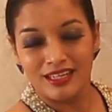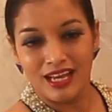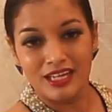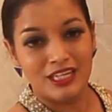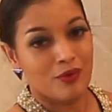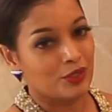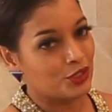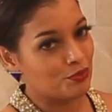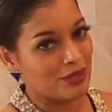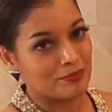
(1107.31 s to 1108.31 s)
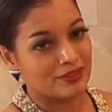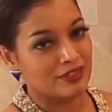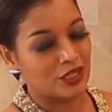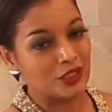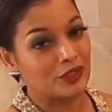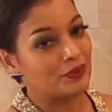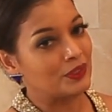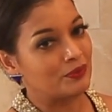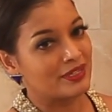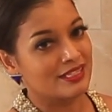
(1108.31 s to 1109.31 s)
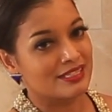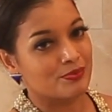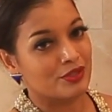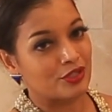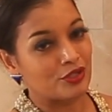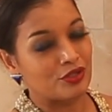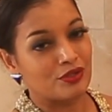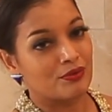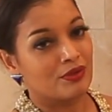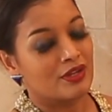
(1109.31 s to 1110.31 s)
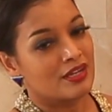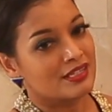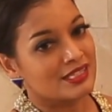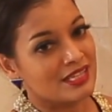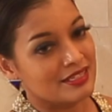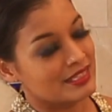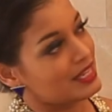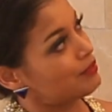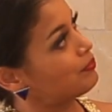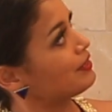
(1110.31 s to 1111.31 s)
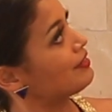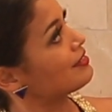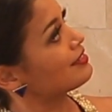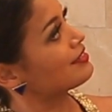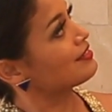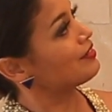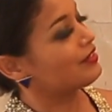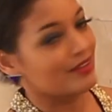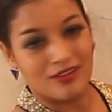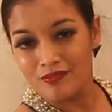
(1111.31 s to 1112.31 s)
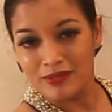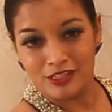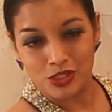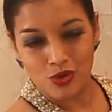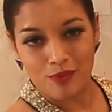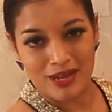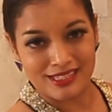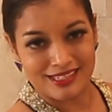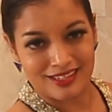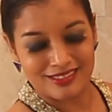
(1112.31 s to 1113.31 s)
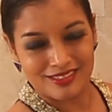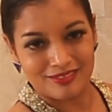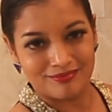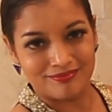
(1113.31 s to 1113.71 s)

And now a new member, Cleo Lewis, with her sunset piece in chalk pastels.